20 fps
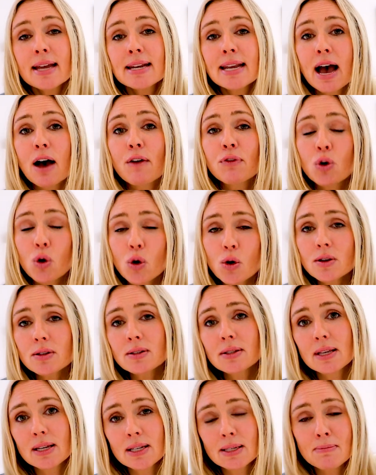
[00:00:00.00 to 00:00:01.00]
Now, of
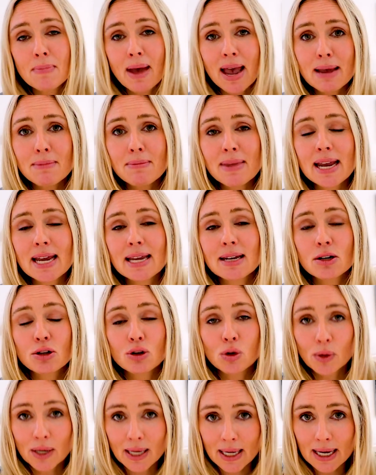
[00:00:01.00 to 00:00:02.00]
course, this may
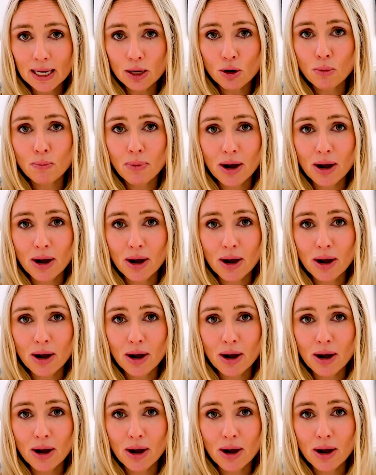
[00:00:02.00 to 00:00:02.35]
mean looking at your